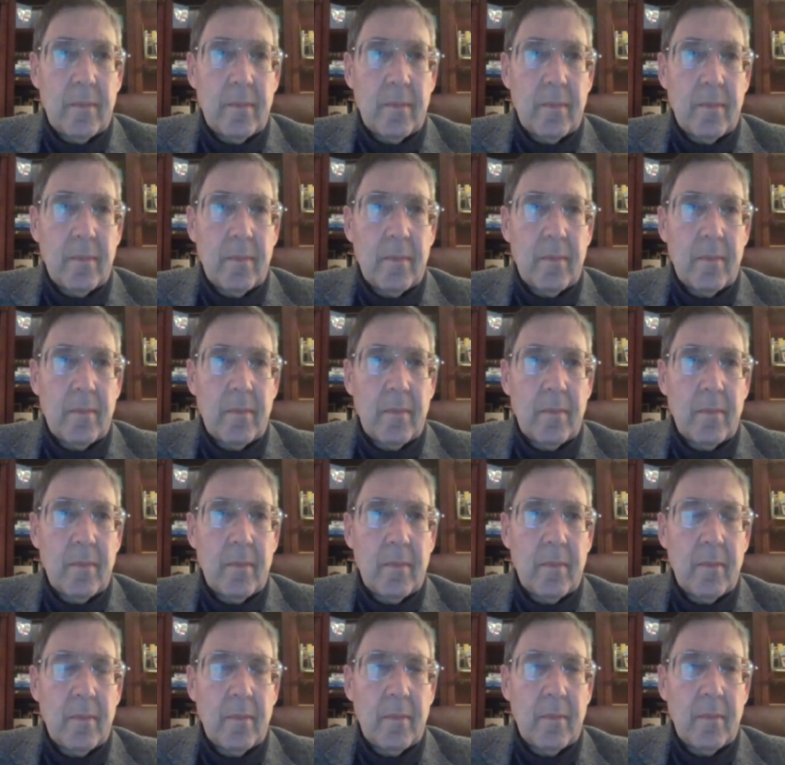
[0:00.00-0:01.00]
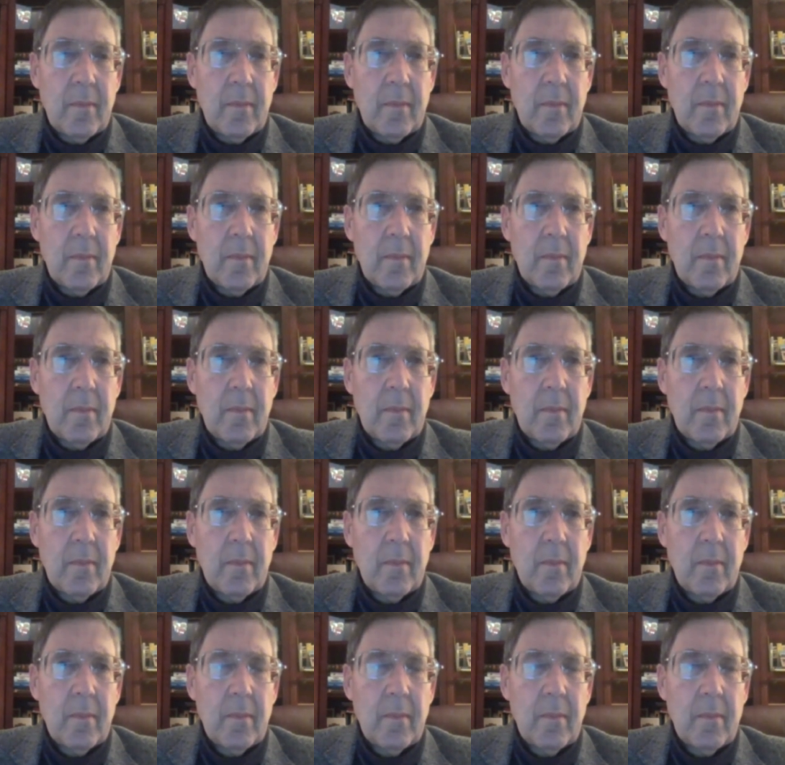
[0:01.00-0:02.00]

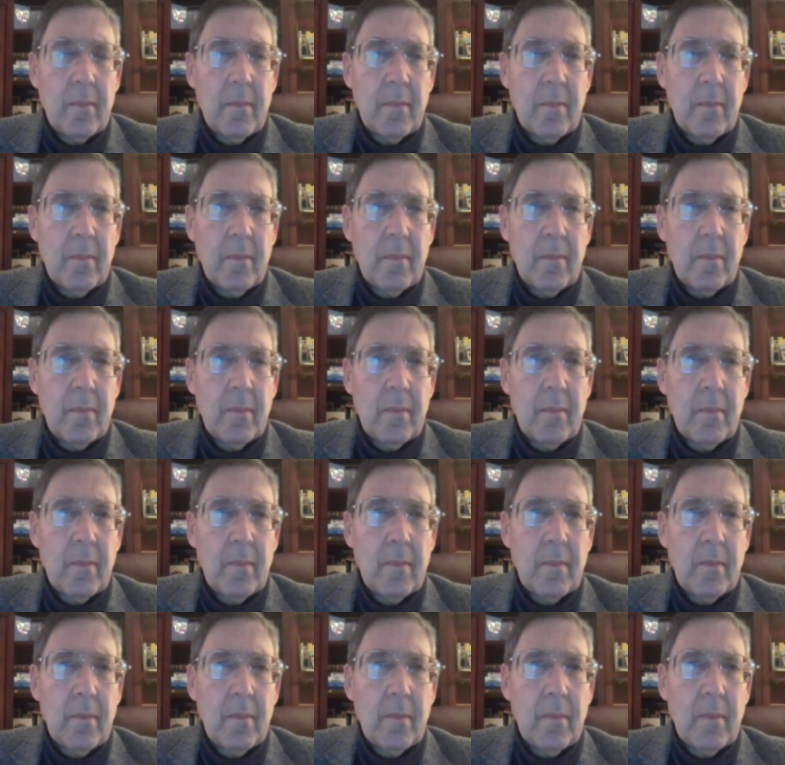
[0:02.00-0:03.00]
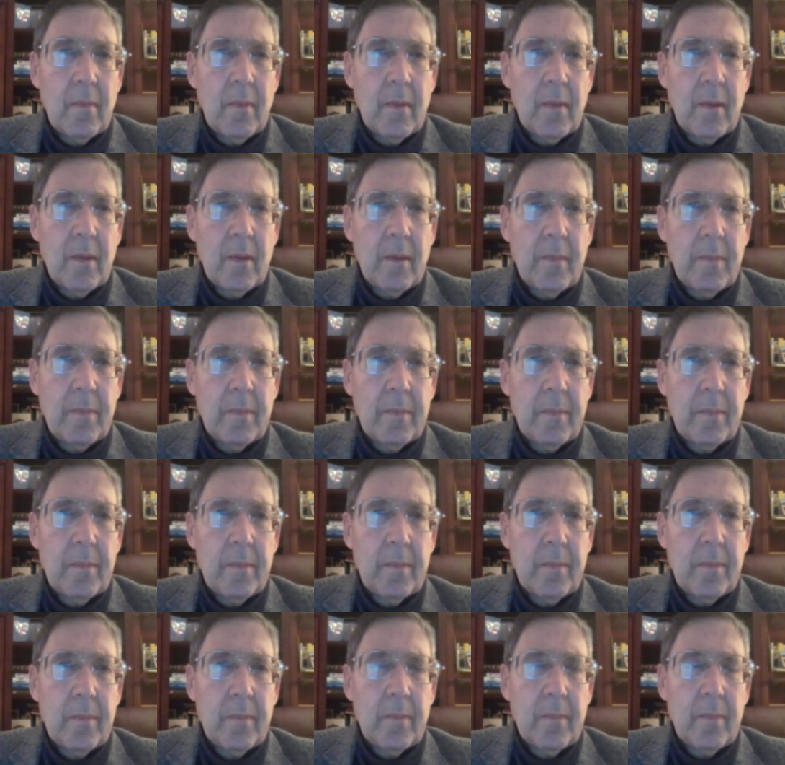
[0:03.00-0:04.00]

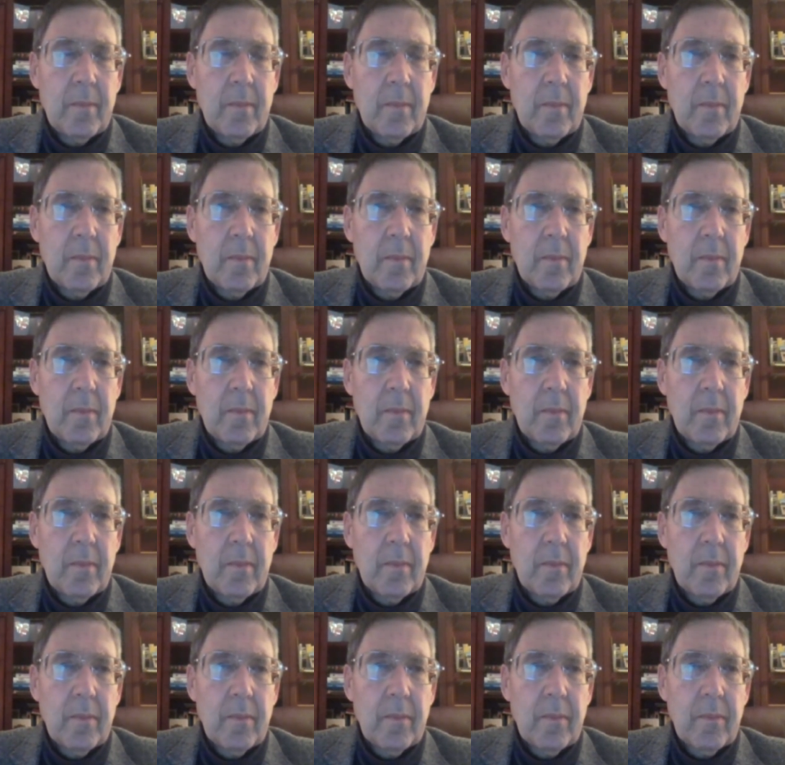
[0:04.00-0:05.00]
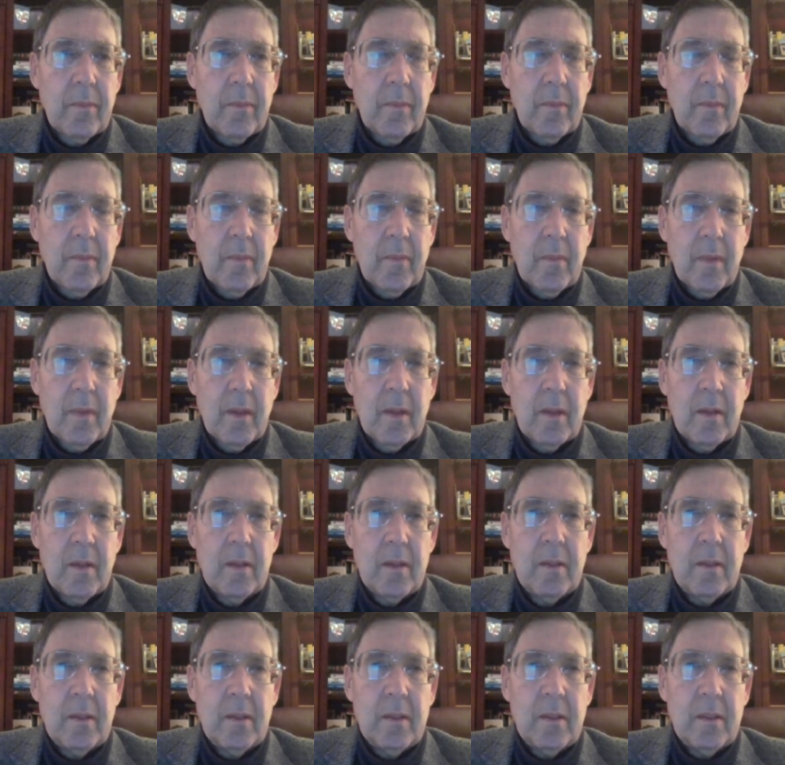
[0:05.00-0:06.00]

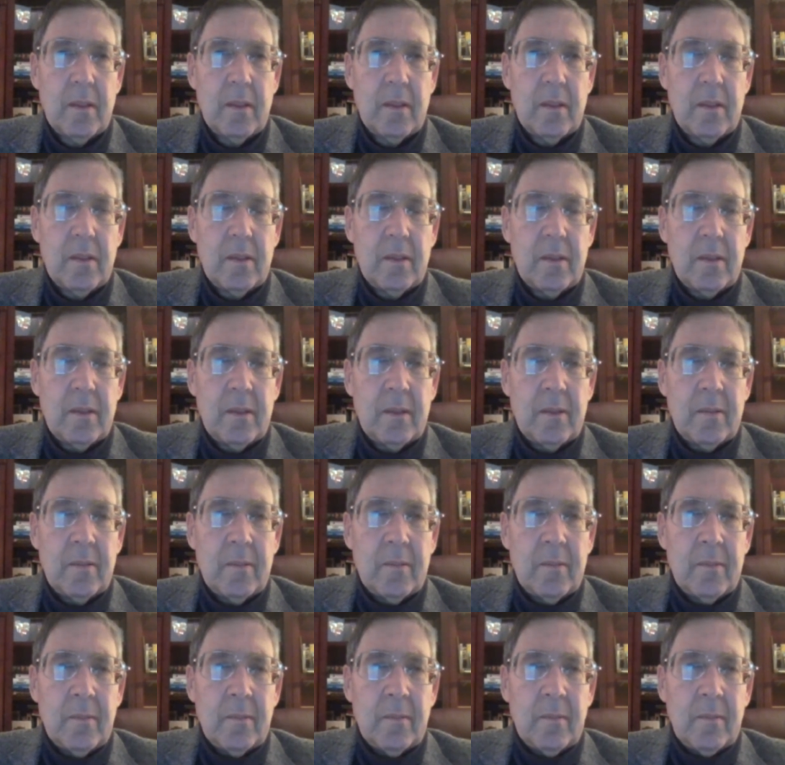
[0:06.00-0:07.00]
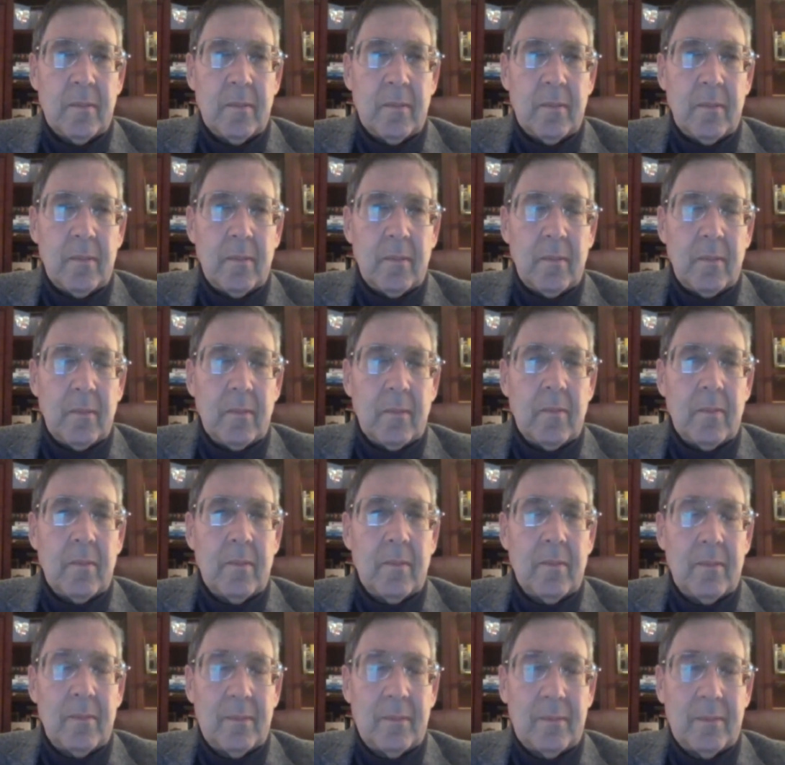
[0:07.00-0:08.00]
[no speech]